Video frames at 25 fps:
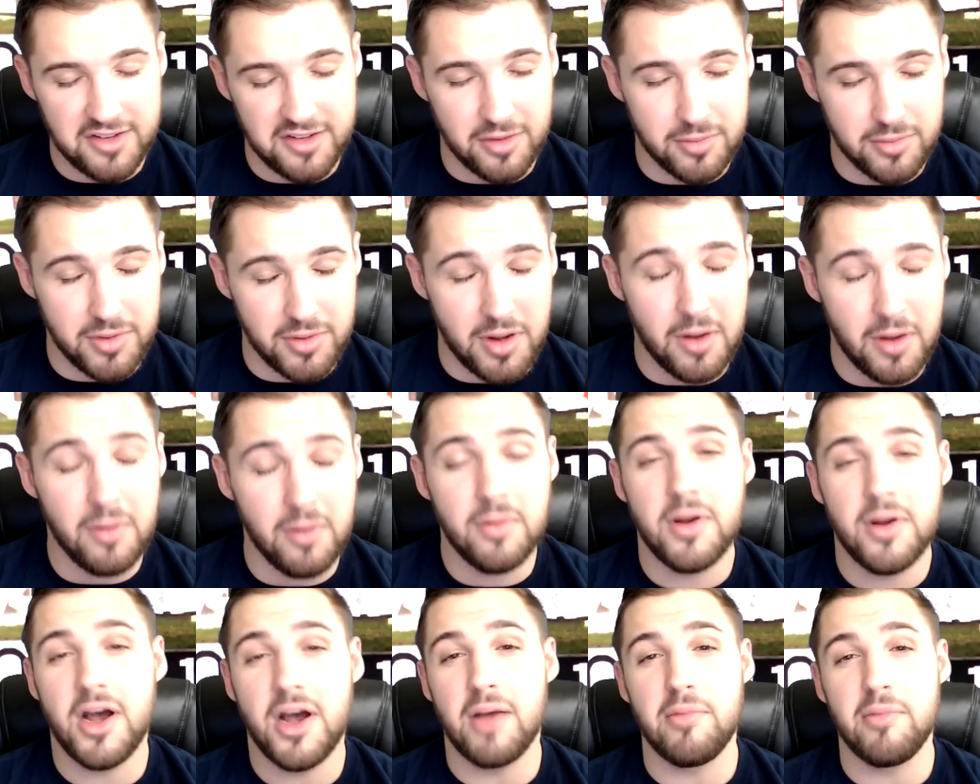don't know,
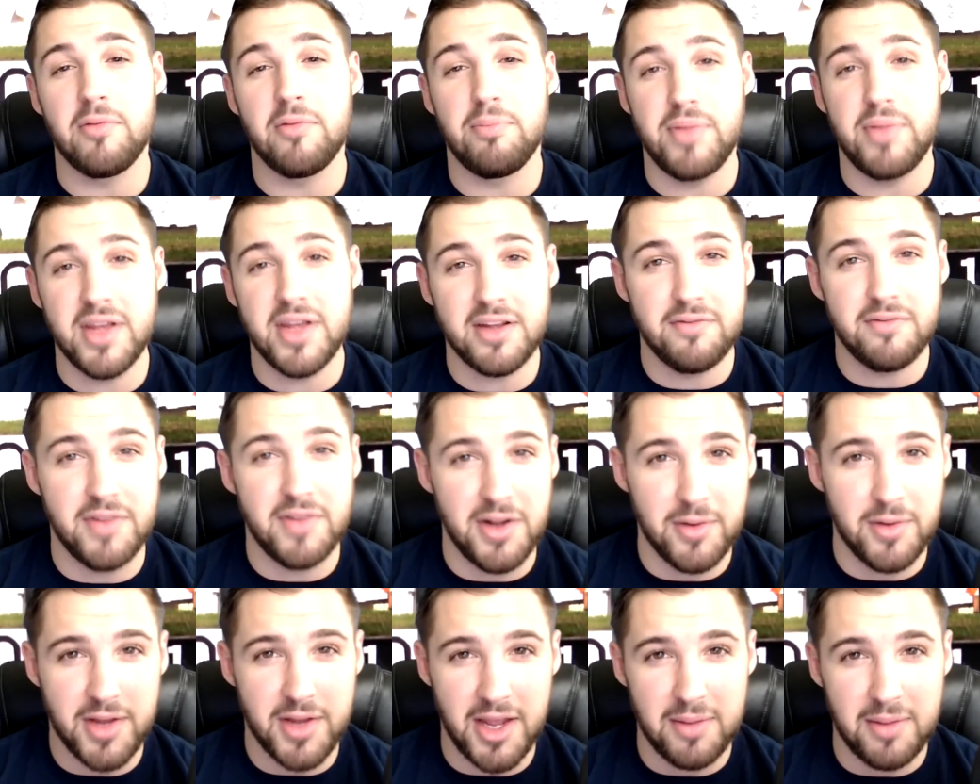I'm a big
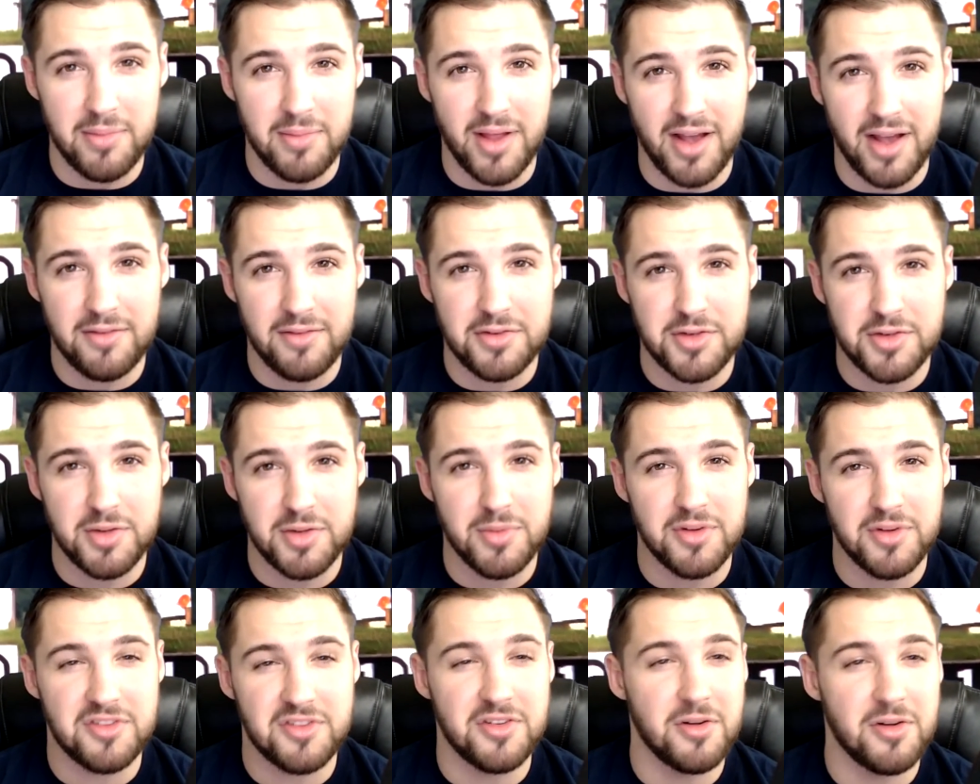video game live
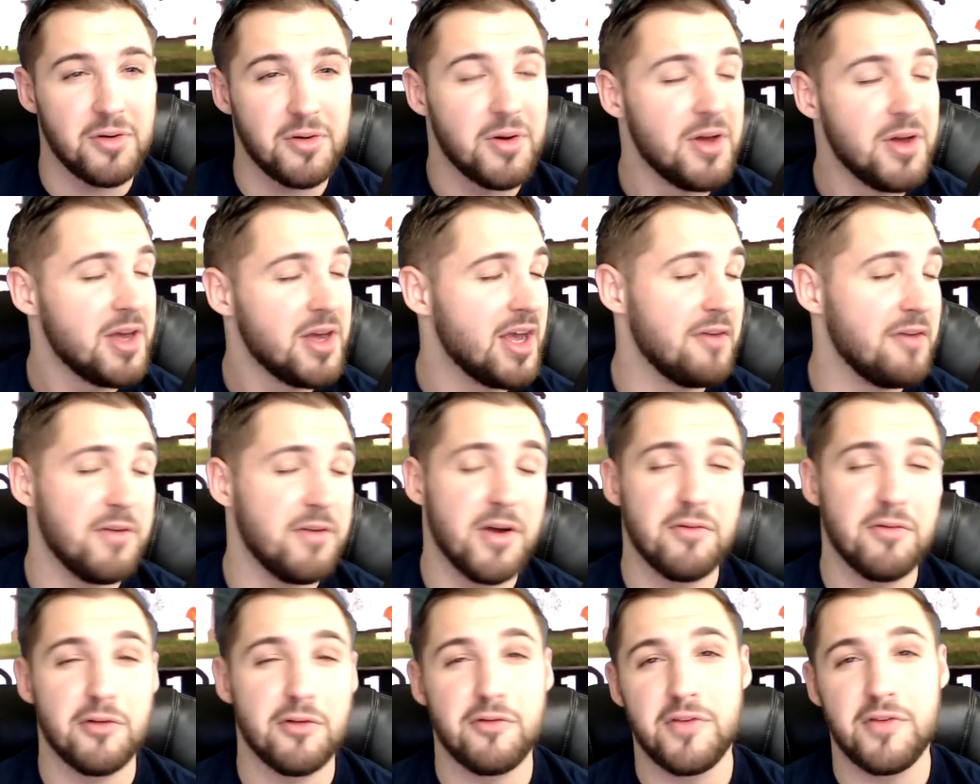streamer, so if you
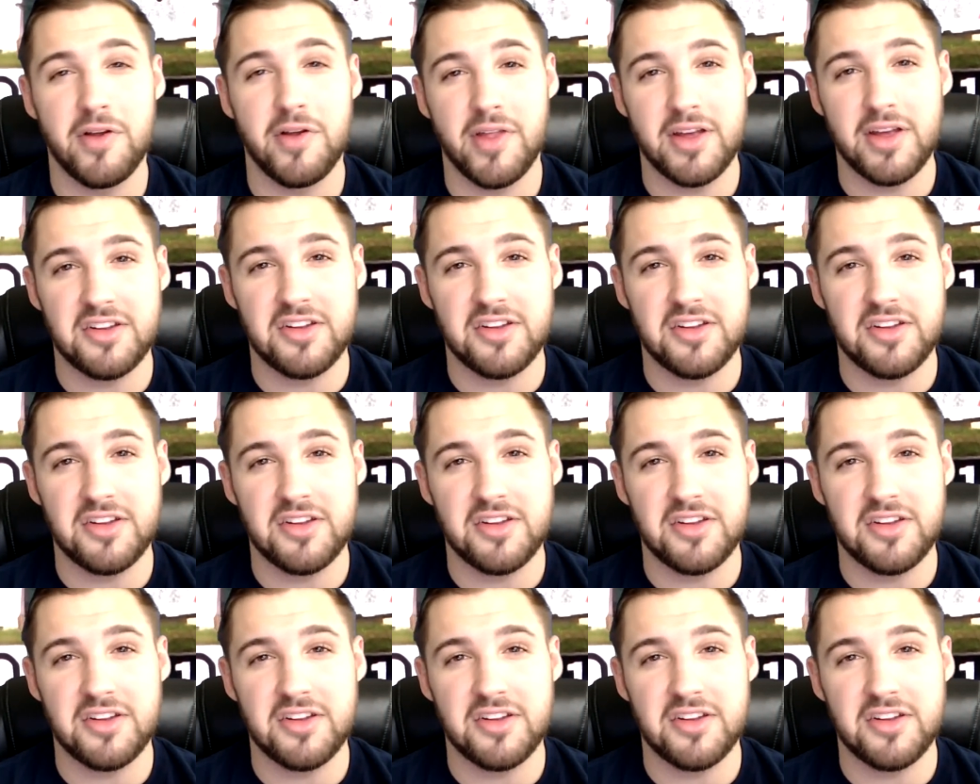ever feel like